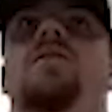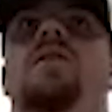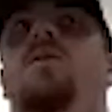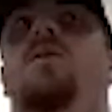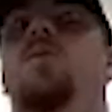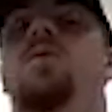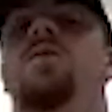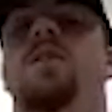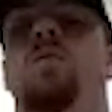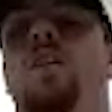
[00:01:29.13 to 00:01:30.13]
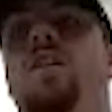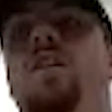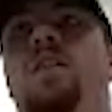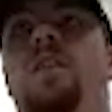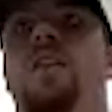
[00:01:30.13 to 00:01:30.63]
how quarantine went,
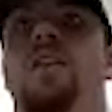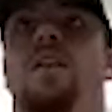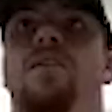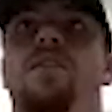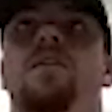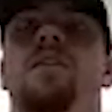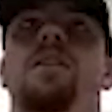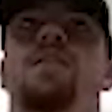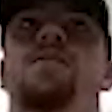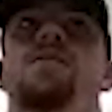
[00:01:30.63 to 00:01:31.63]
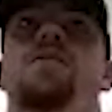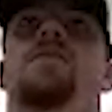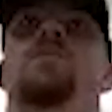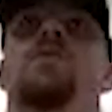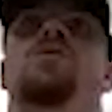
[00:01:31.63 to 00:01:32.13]
I think that it
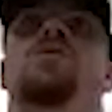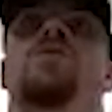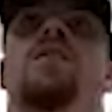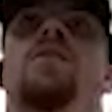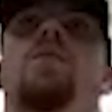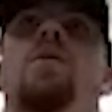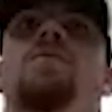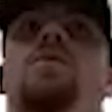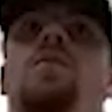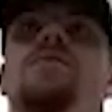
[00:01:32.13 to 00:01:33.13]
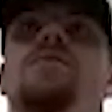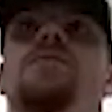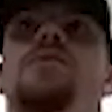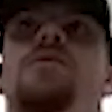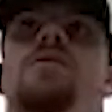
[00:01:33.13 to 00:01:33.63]
bodes very well for our
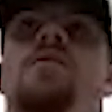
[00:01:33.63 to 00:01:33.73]
future.